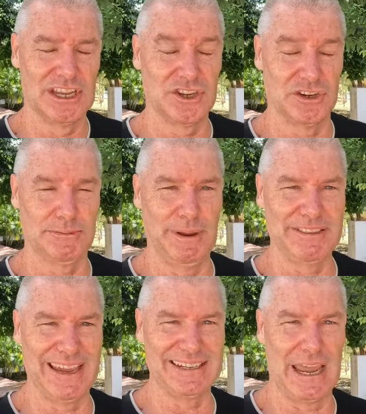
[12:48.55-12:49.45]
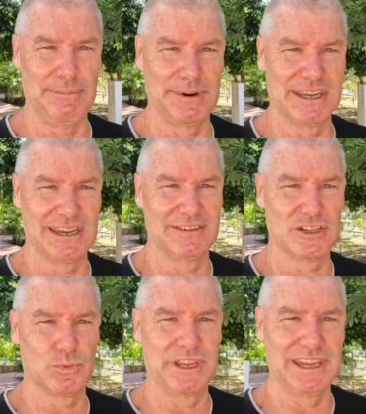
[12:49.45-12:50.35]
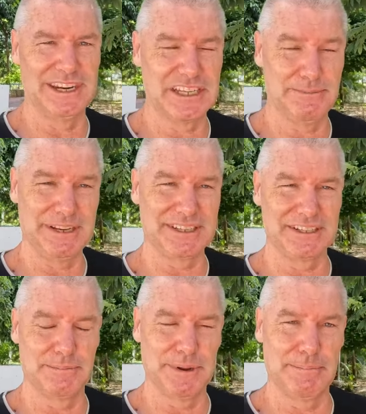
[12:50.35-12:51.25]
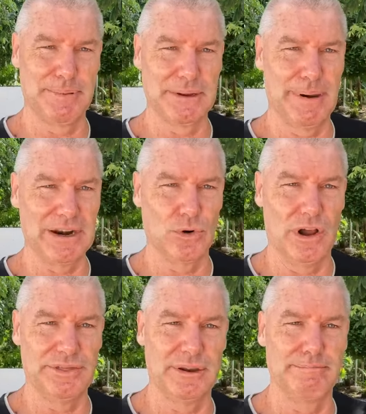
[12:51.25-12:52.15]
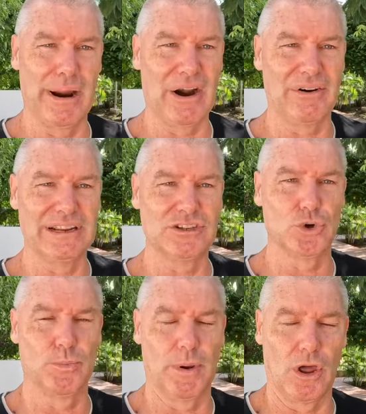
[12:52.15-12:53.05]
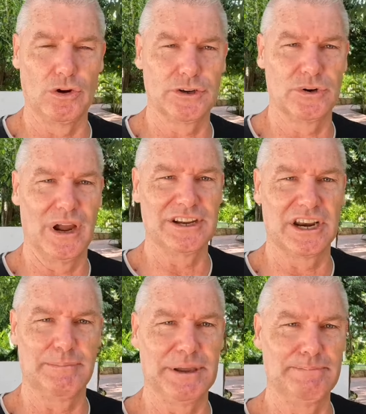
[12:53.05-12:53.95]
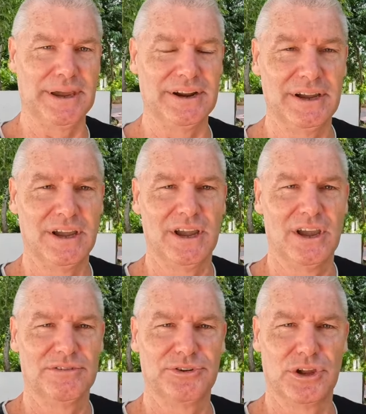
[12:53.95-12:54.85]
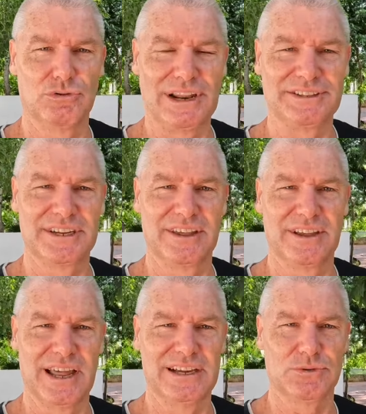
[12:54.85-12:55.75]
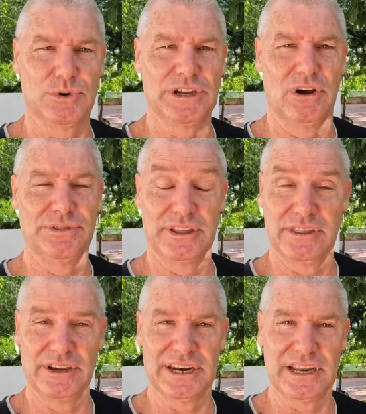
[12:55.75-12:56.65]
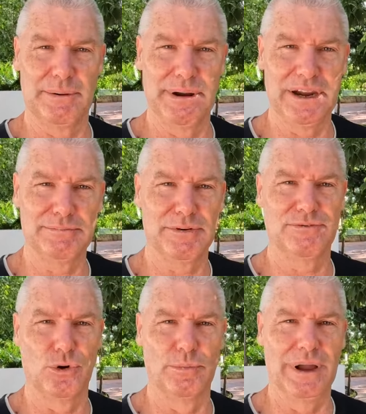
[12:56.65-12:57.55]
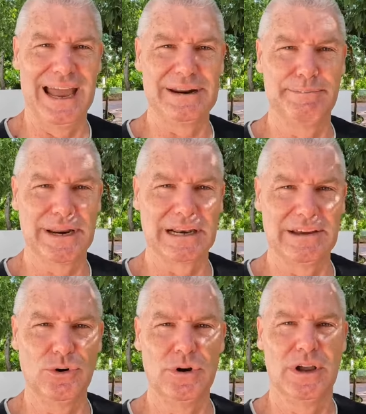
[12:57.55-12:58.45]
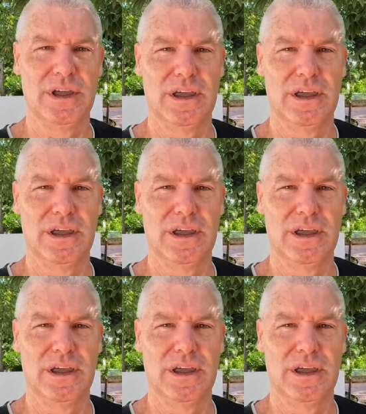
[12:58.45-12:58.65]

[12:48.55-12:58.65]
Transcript: So expect that to happen again this weekend. Expect it to be a big battle. I think Barrett and Tuipulotu are going to be better for the run together last week. I think they're going to come out and perform at a better level.